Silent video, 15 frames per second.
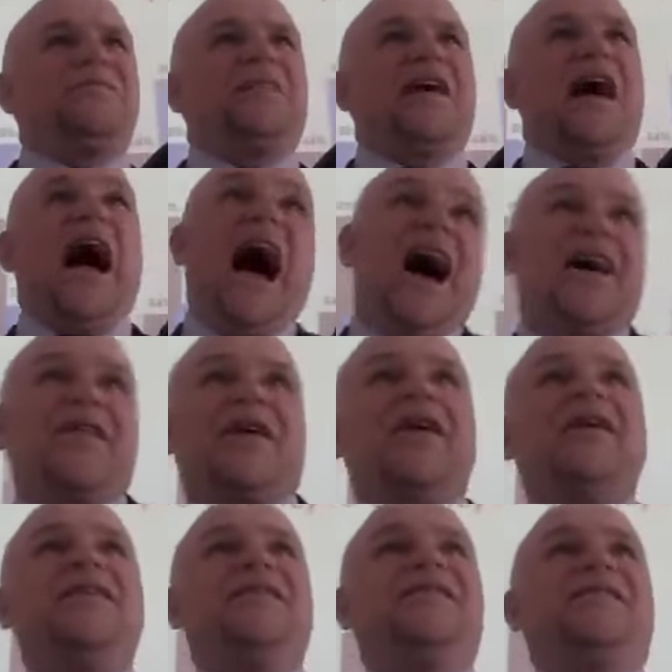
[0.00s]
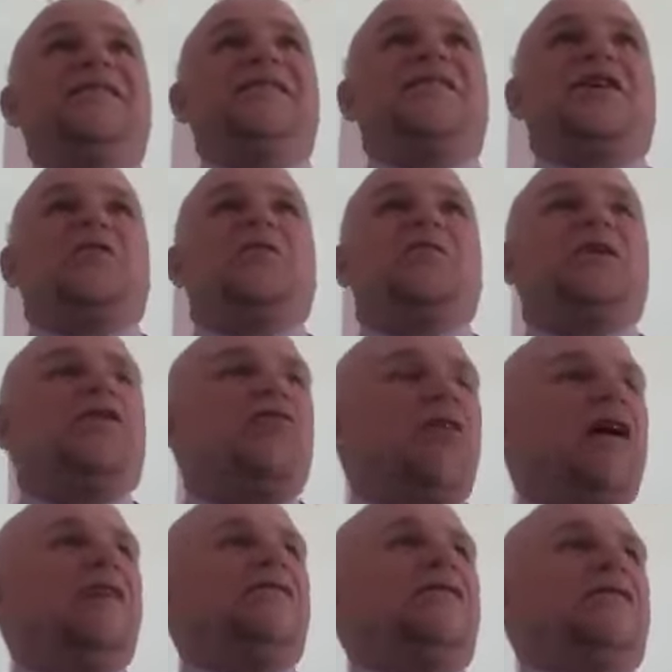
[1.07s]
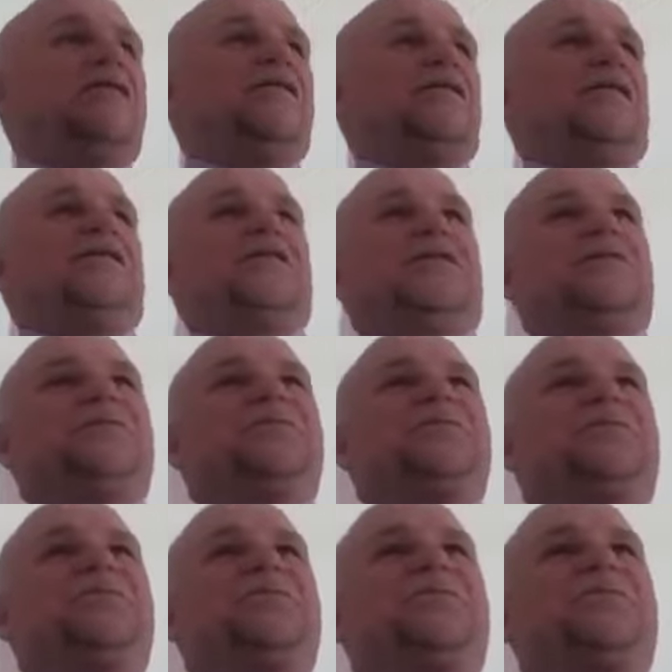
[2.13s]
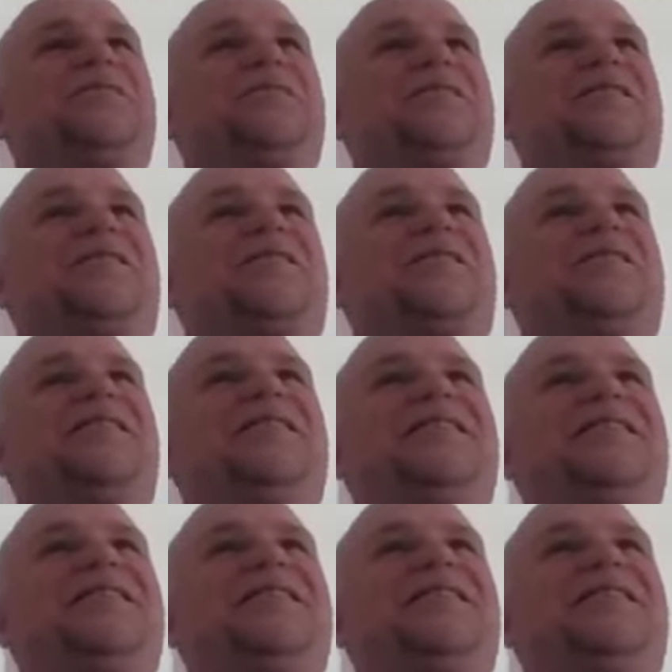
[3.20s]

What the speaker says: are they? They would be crazy if they did. Okay?